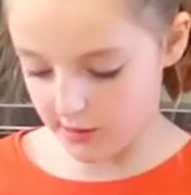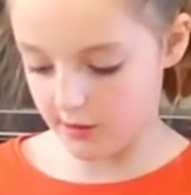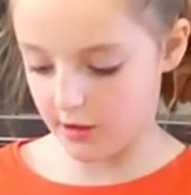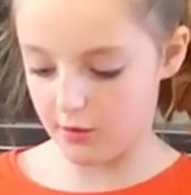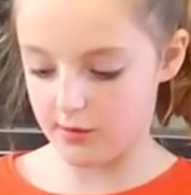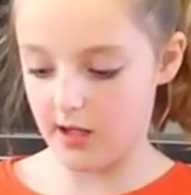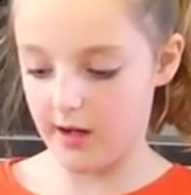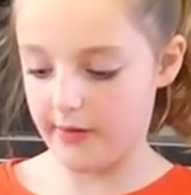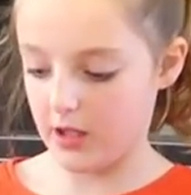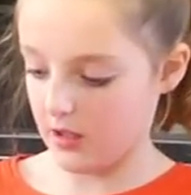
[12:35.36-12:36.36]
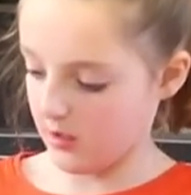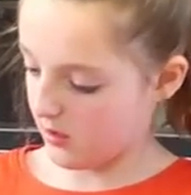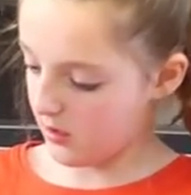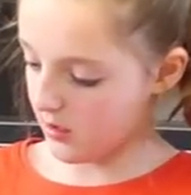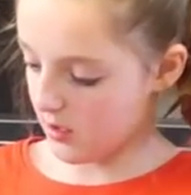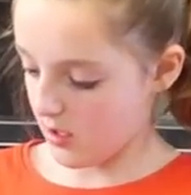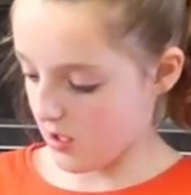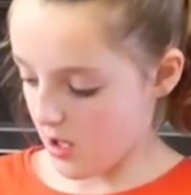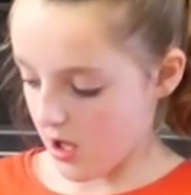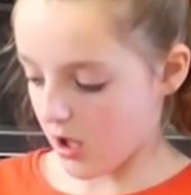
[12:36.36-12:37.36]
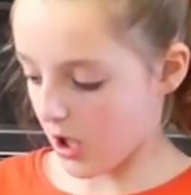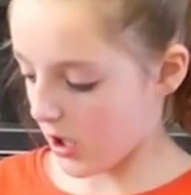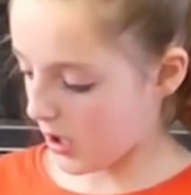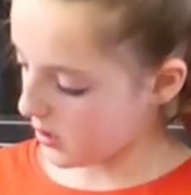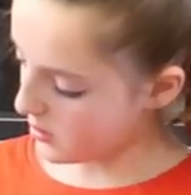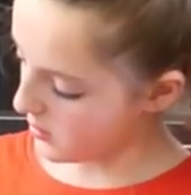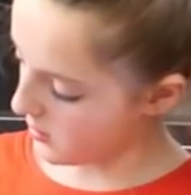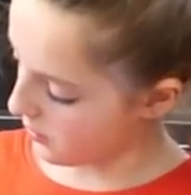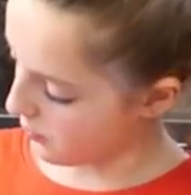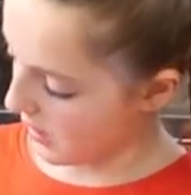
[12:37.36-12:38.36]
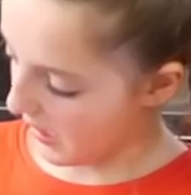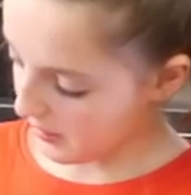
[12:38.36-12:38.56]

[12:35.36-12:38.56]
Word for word: present, I also have a card and a little